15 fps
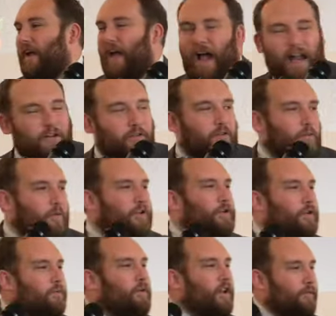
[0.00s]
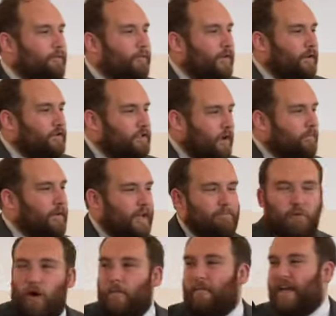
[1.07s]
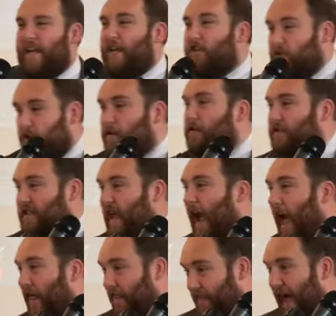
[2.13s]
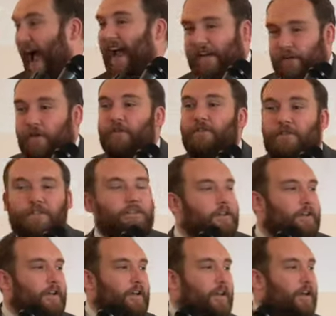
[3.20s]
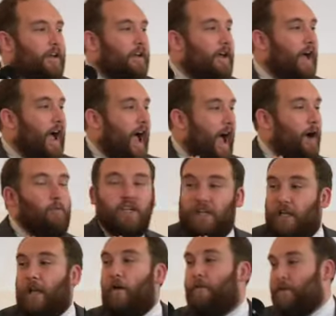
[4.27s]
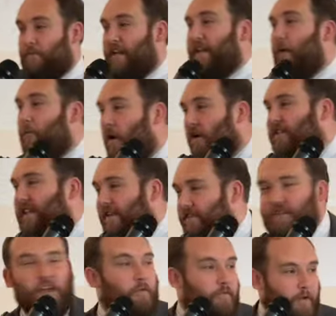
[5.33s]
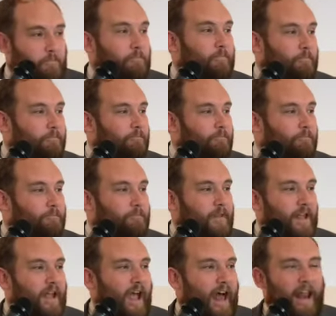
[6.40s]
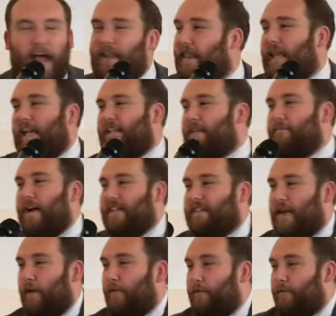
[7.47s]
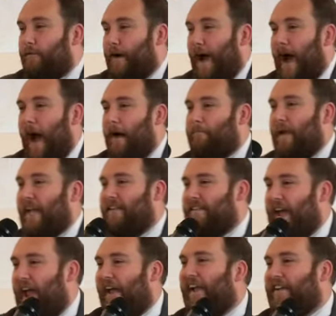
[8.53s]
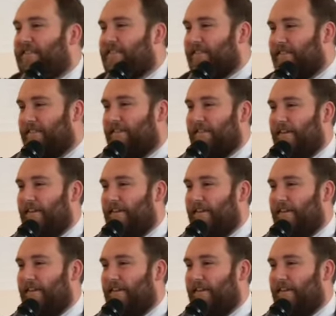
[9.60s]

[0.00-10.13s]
I don't know about you, but if somebody brought me news that good, I would love it when they walked into your room. And I'd think to myself, happy days.